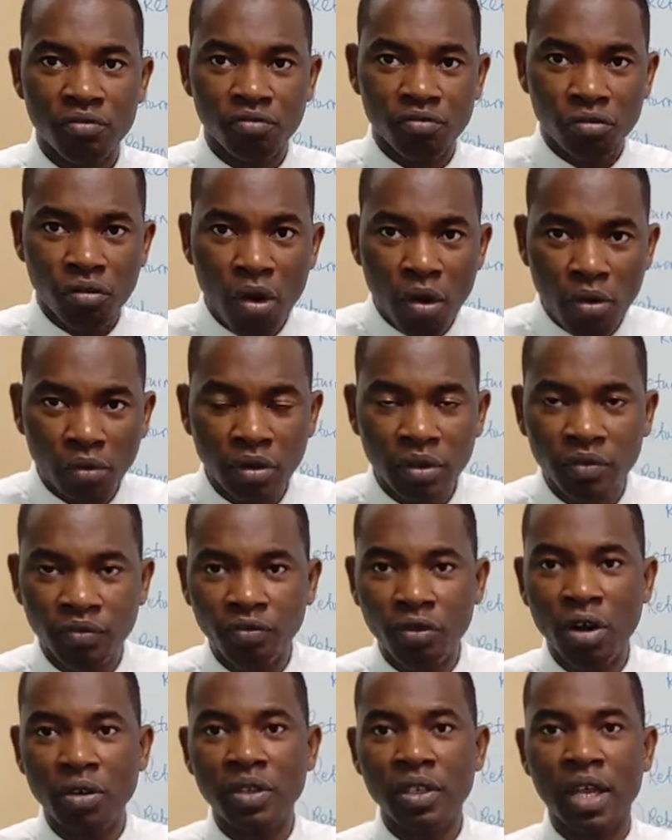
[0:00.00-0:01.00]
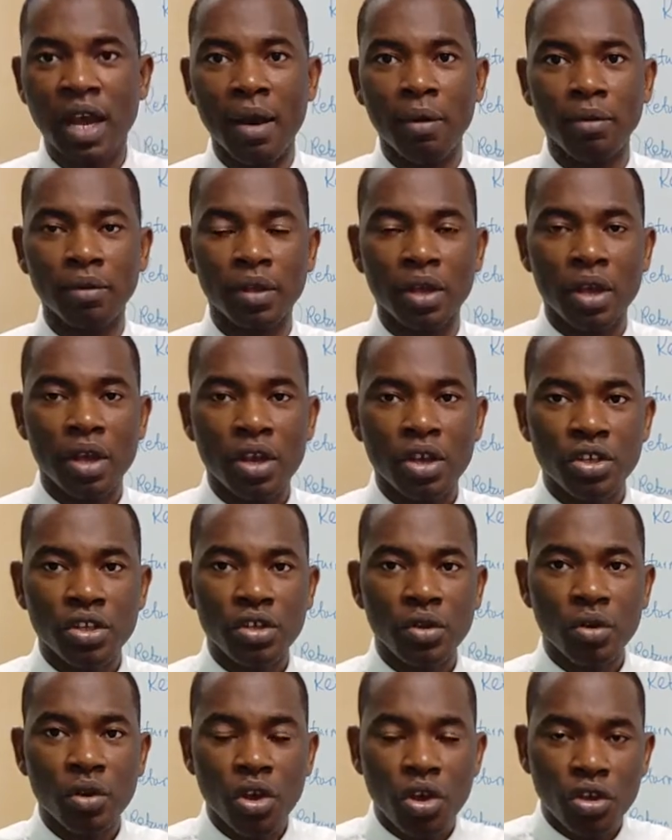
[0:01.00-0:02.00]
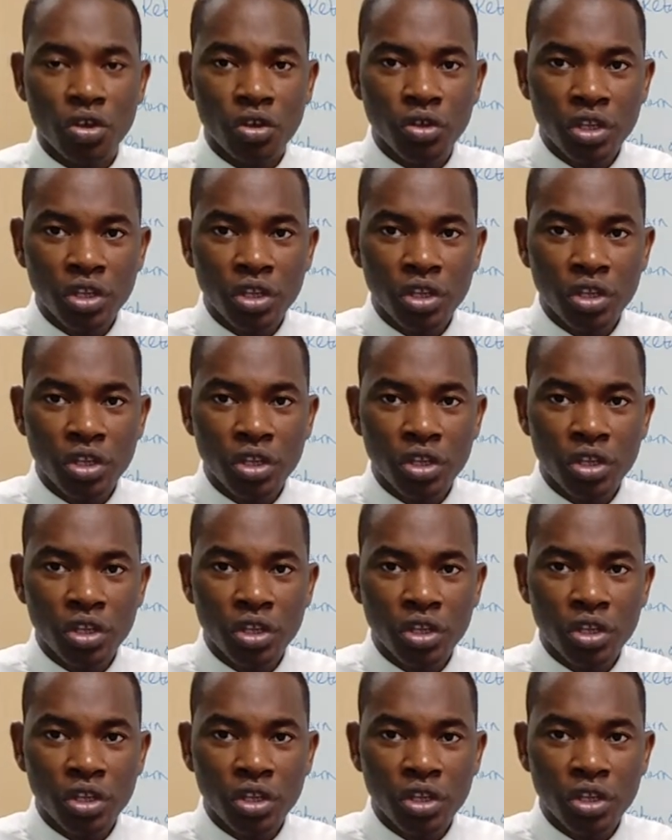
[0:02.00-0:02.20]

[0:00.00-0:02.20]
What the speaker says: run down. So